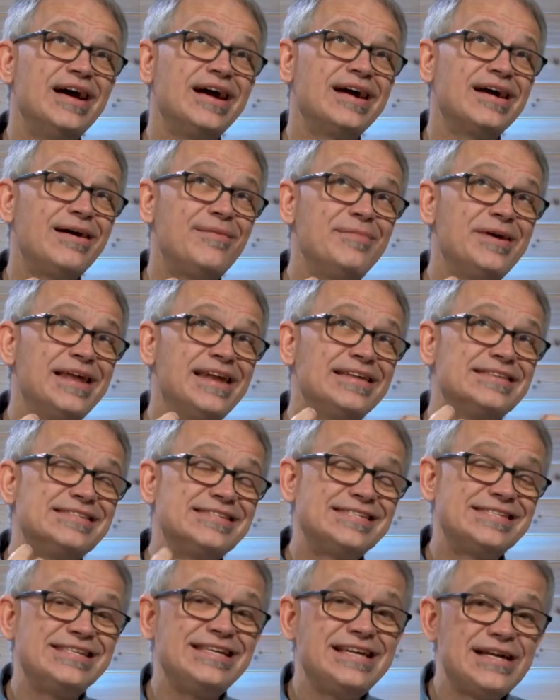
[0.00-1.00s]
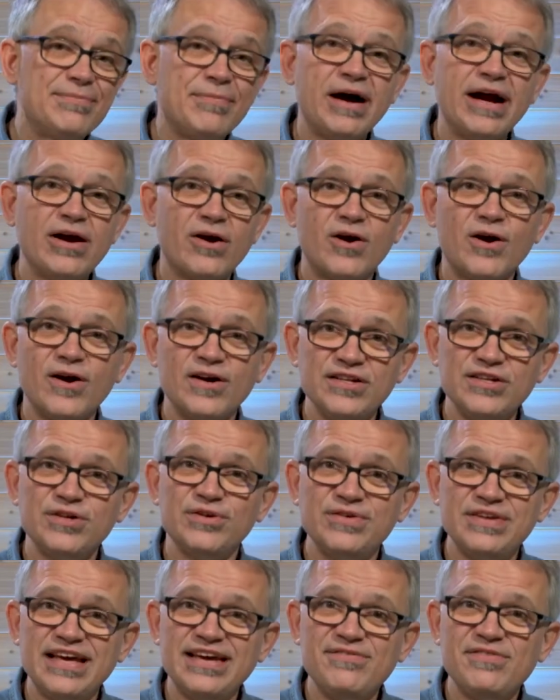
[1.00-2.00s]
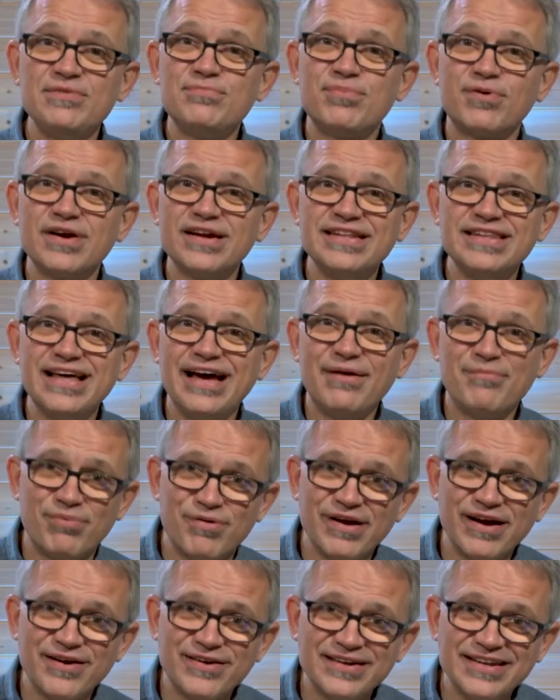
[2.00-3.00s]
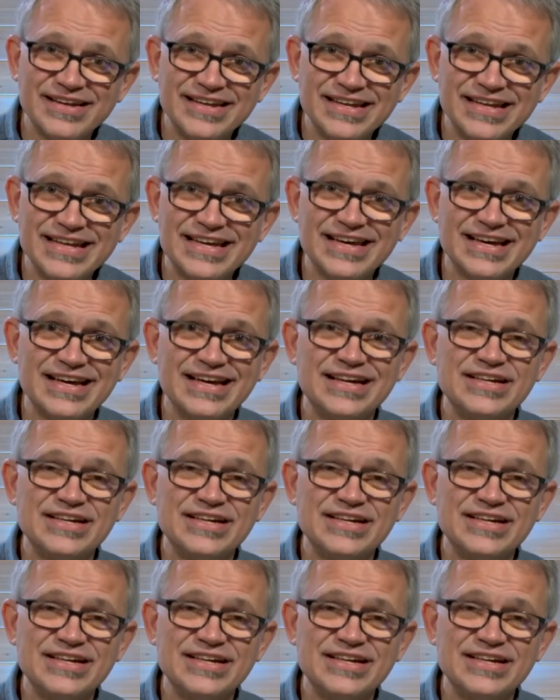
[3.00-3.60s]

Come in and seek my heart. You know, David prayed that prayer, didn't he?